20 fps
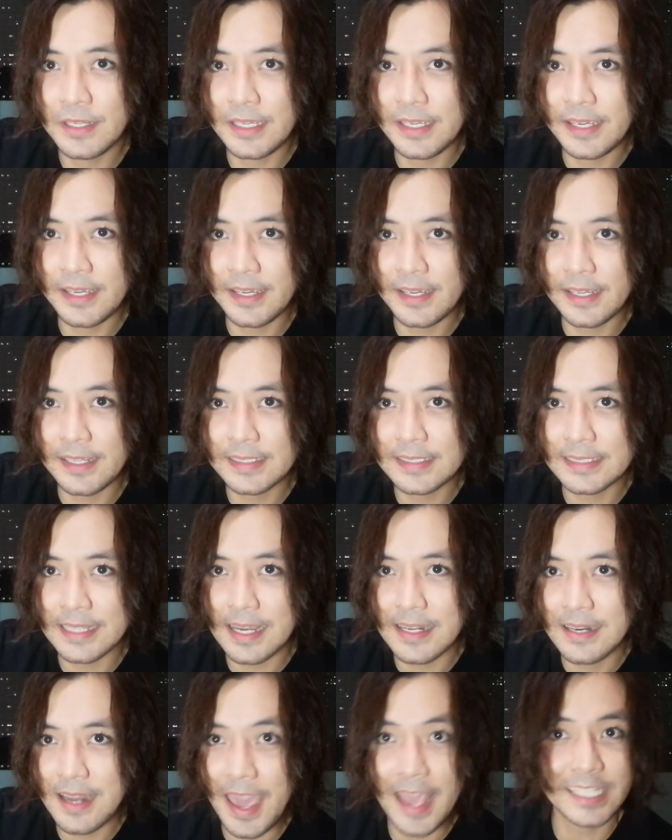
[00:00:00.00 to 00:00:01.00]
is
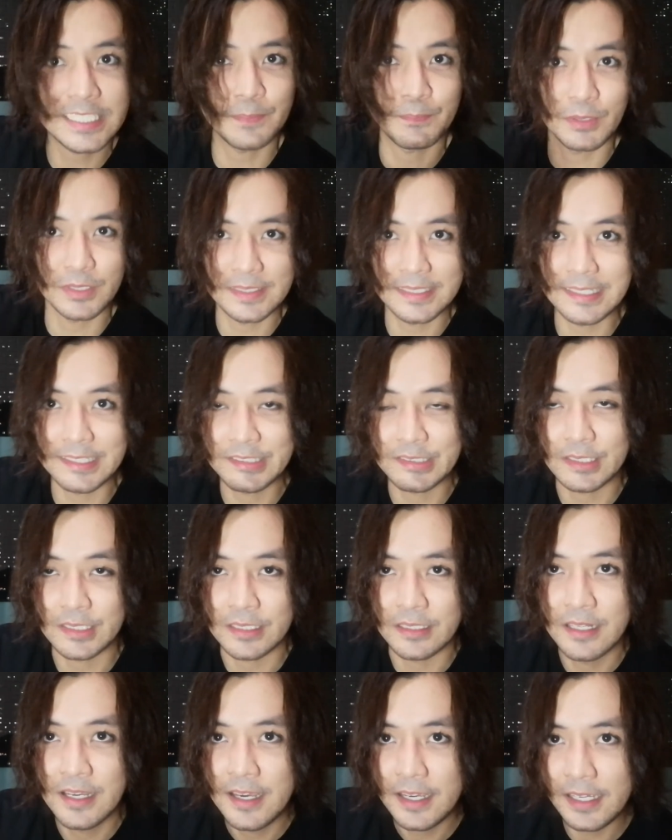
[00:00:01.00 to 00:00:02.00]
an exposition.